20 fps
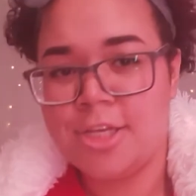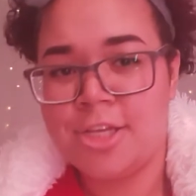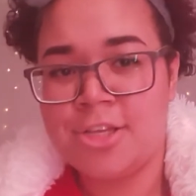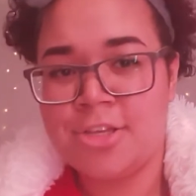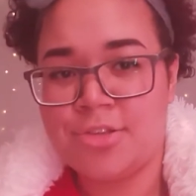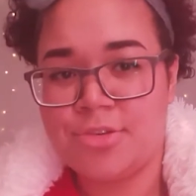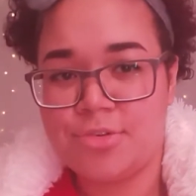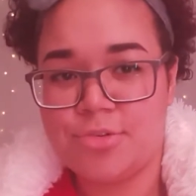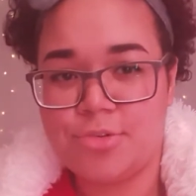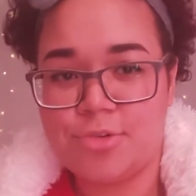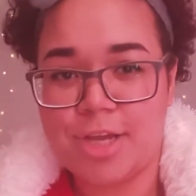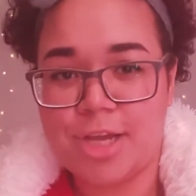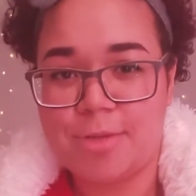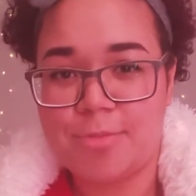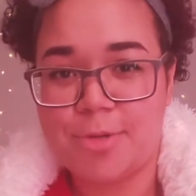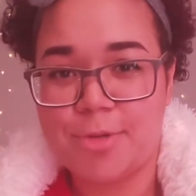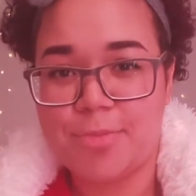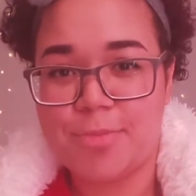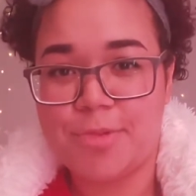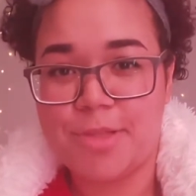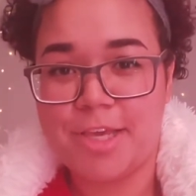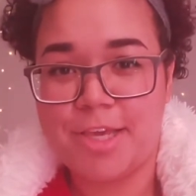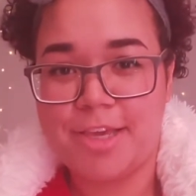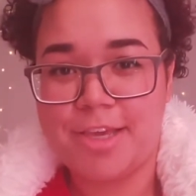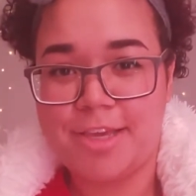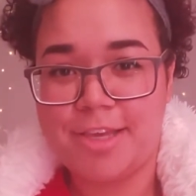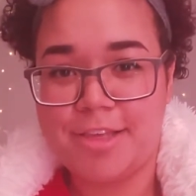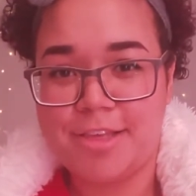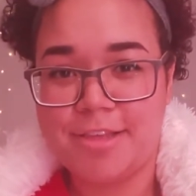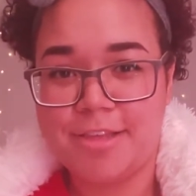So grab your
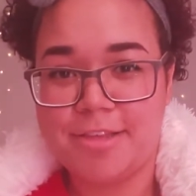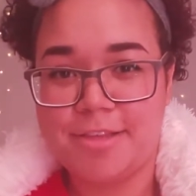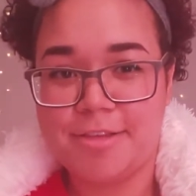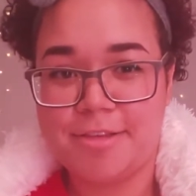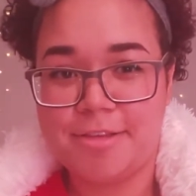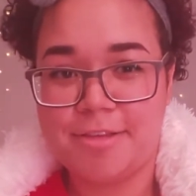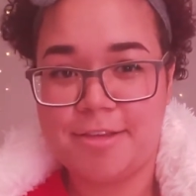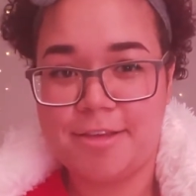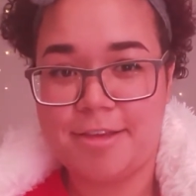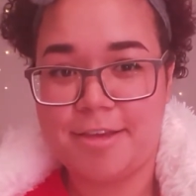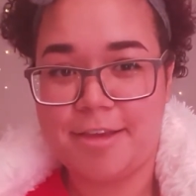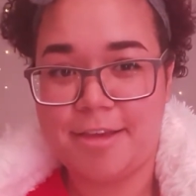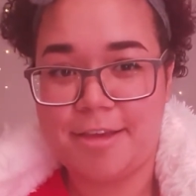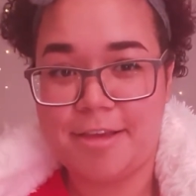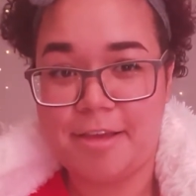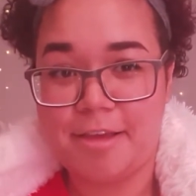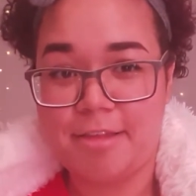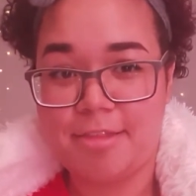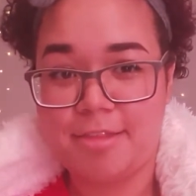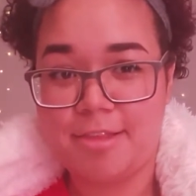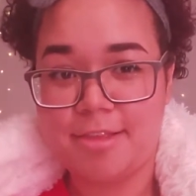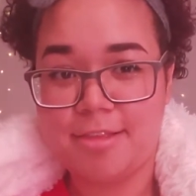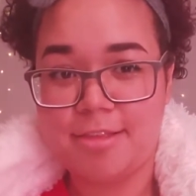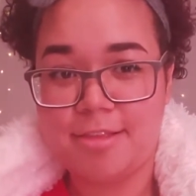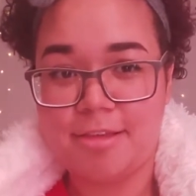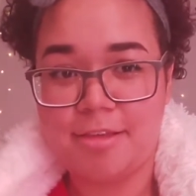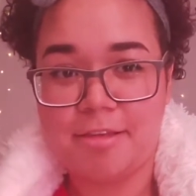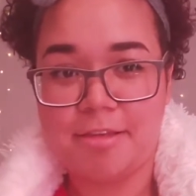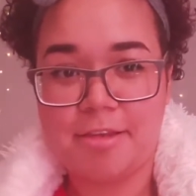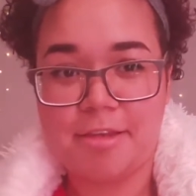blankets. I got this
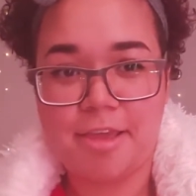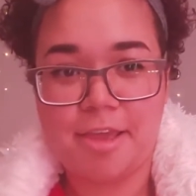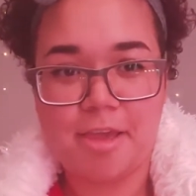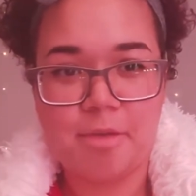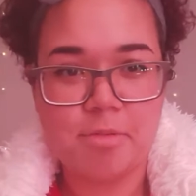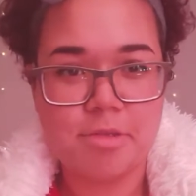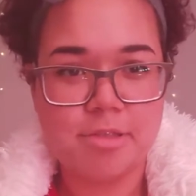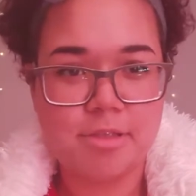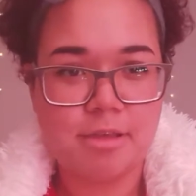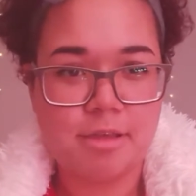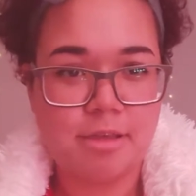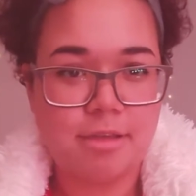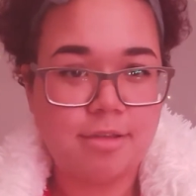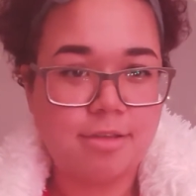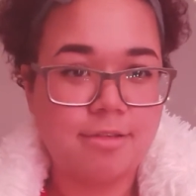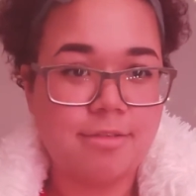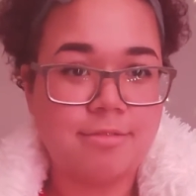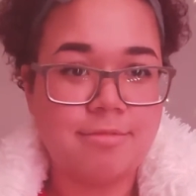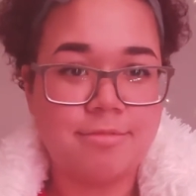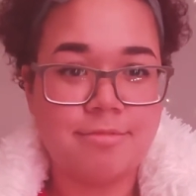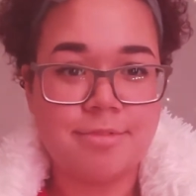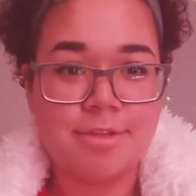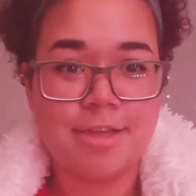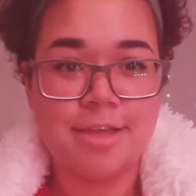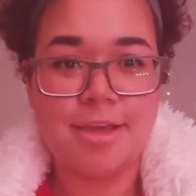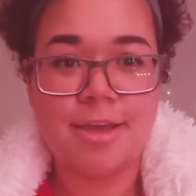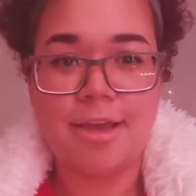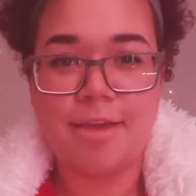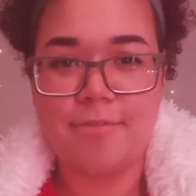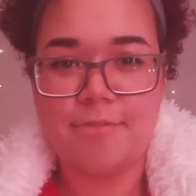on Amazon.
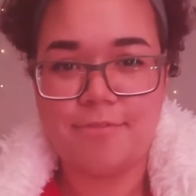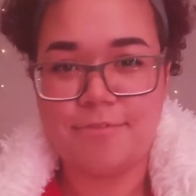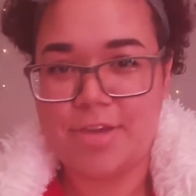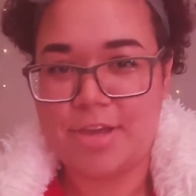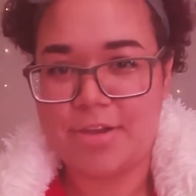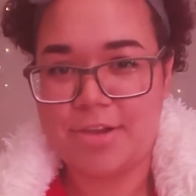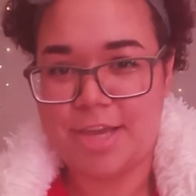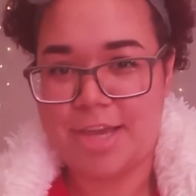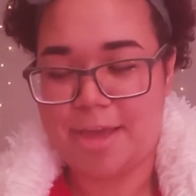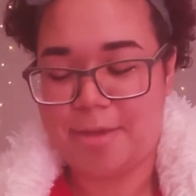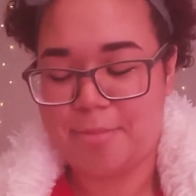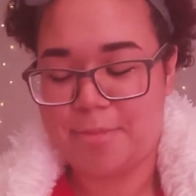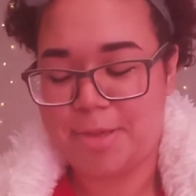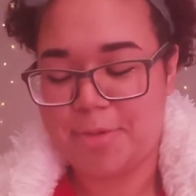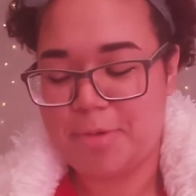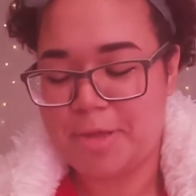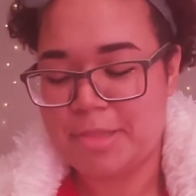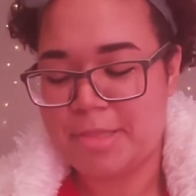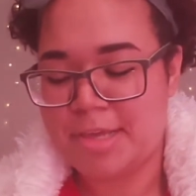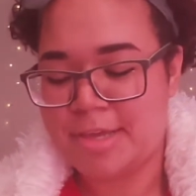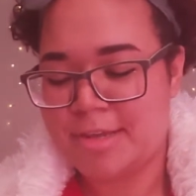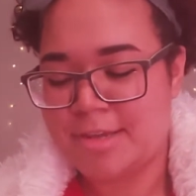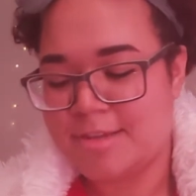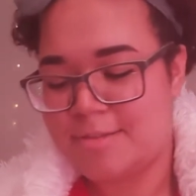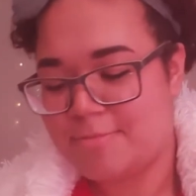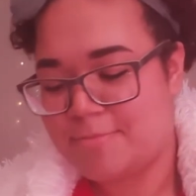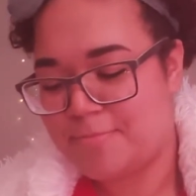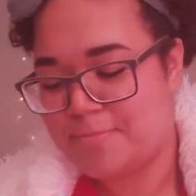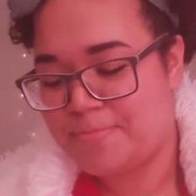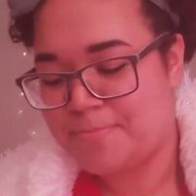Very happy with it.
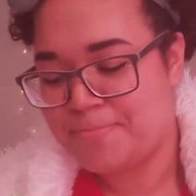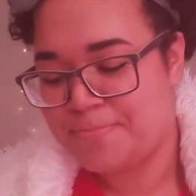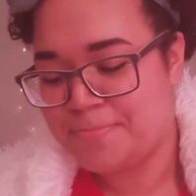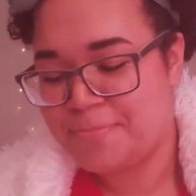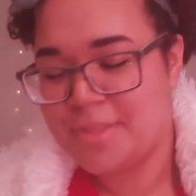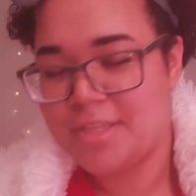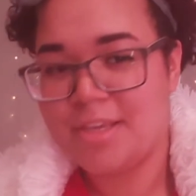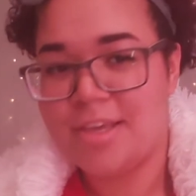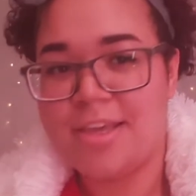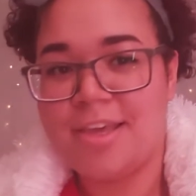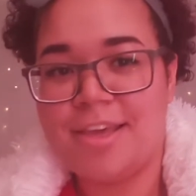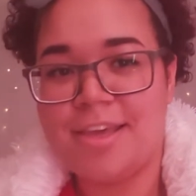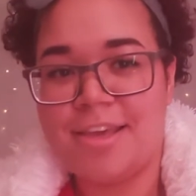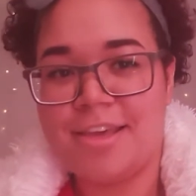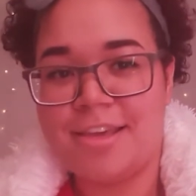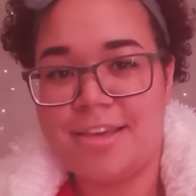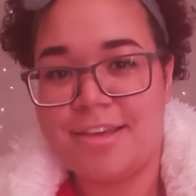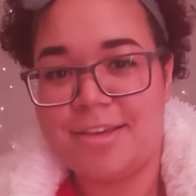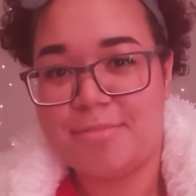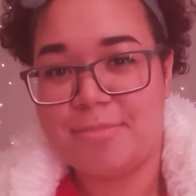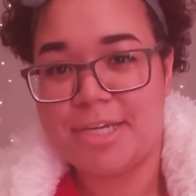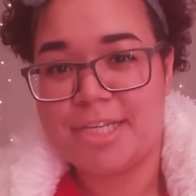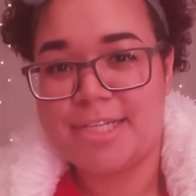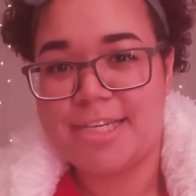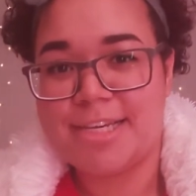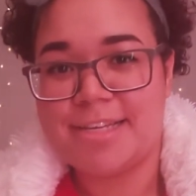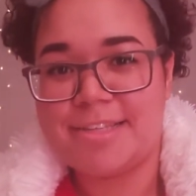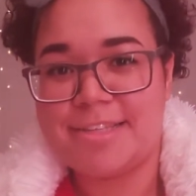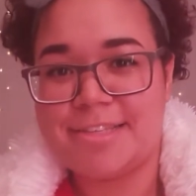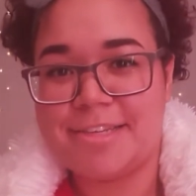My
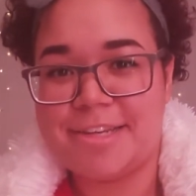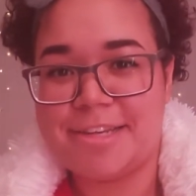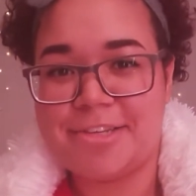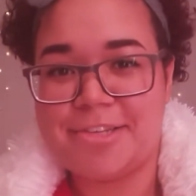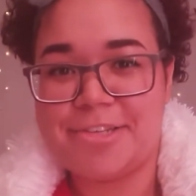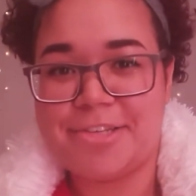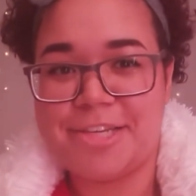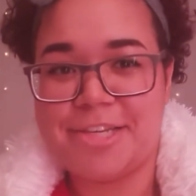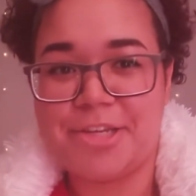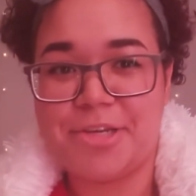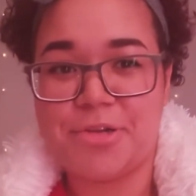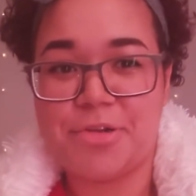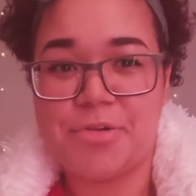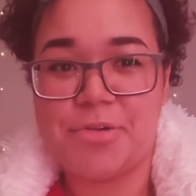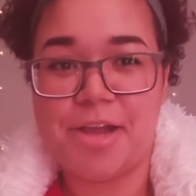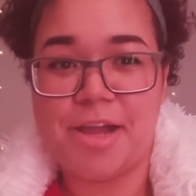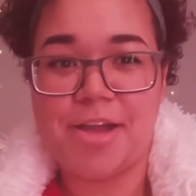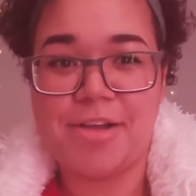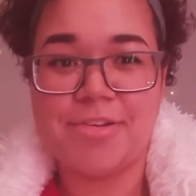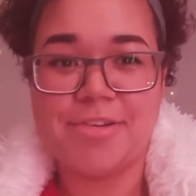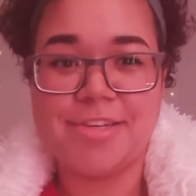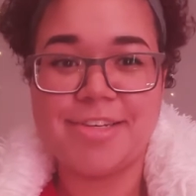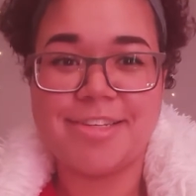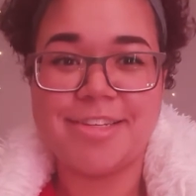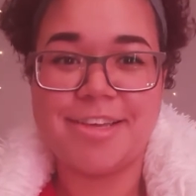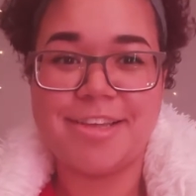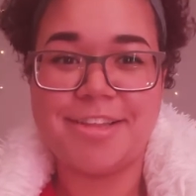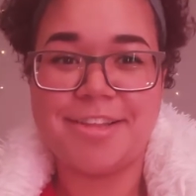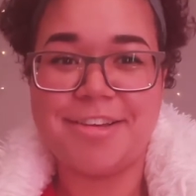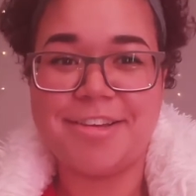dad said I should get a crown because
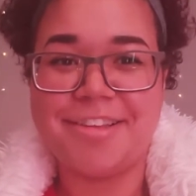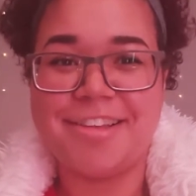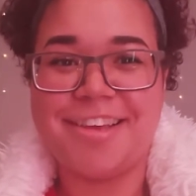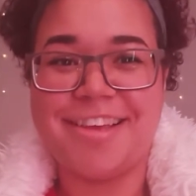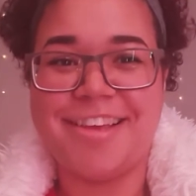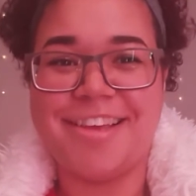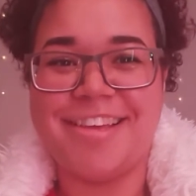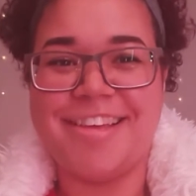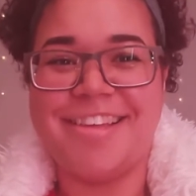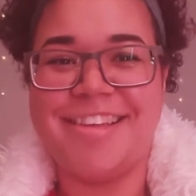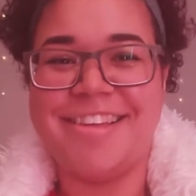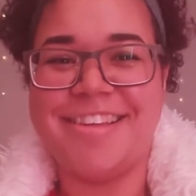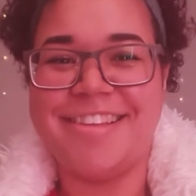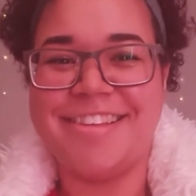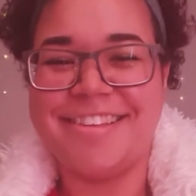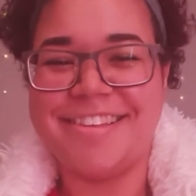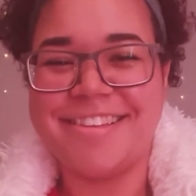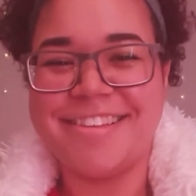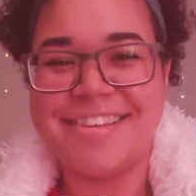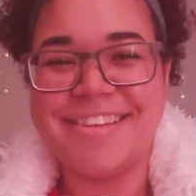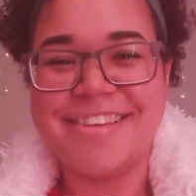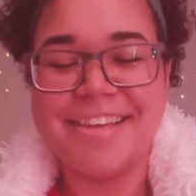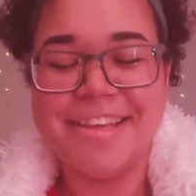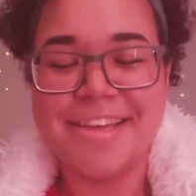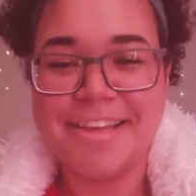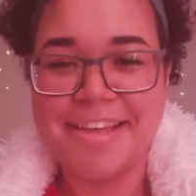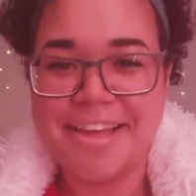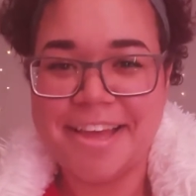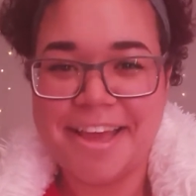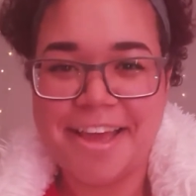I look like
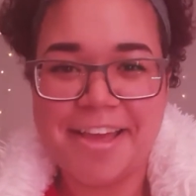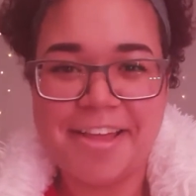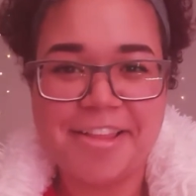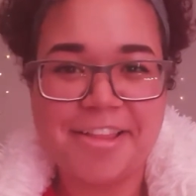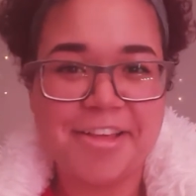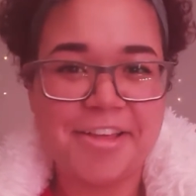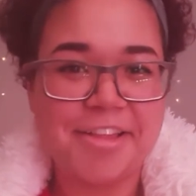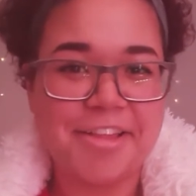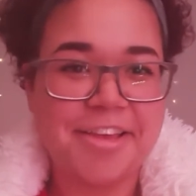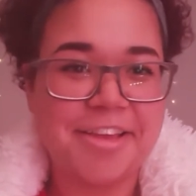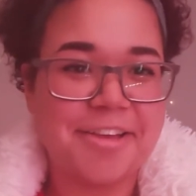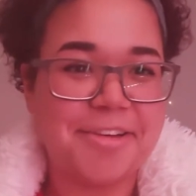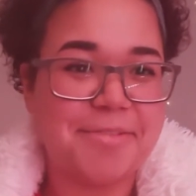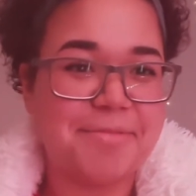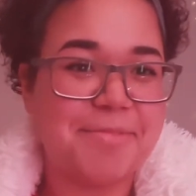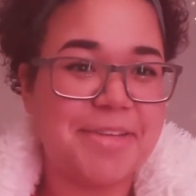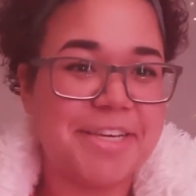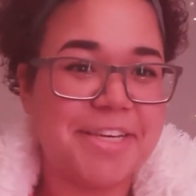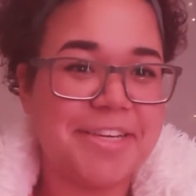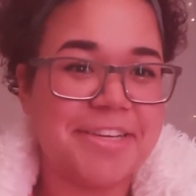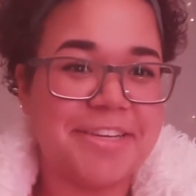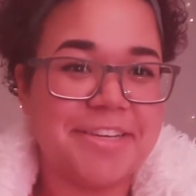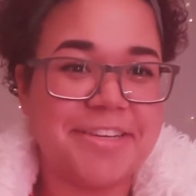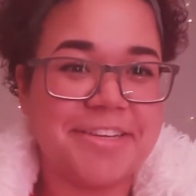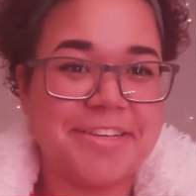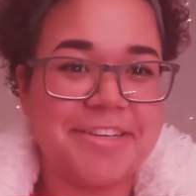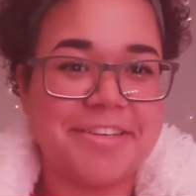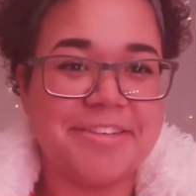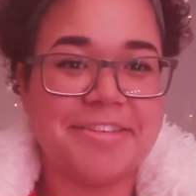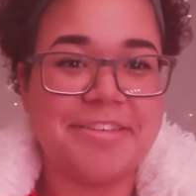I'm like
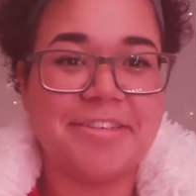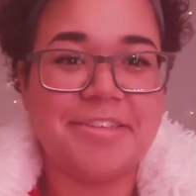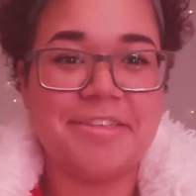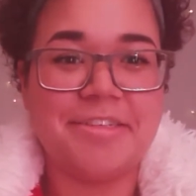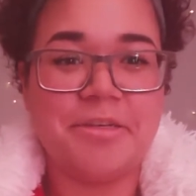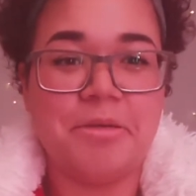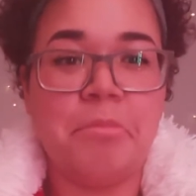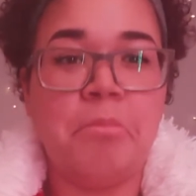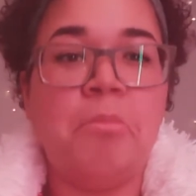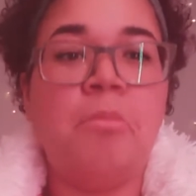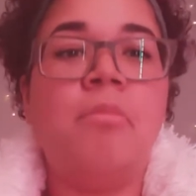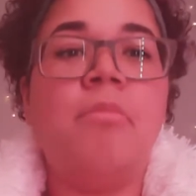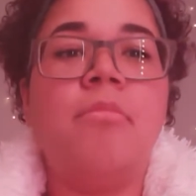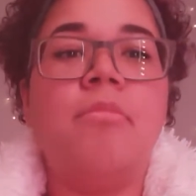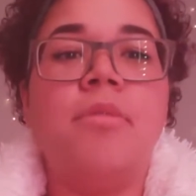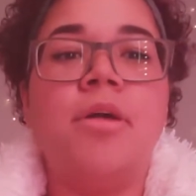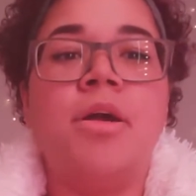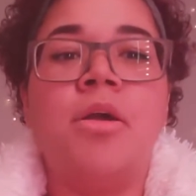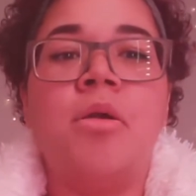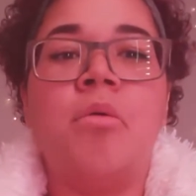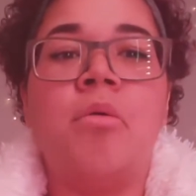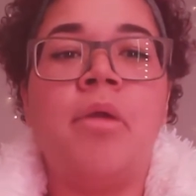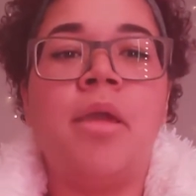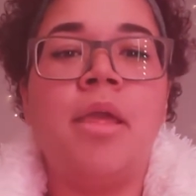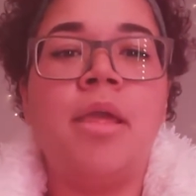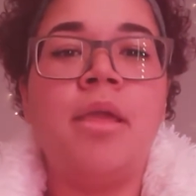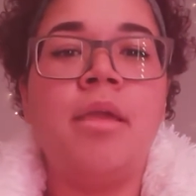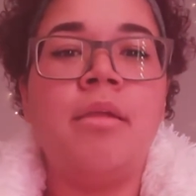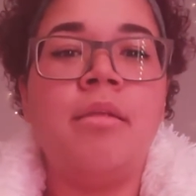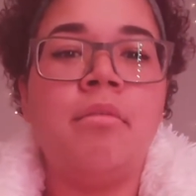a queen.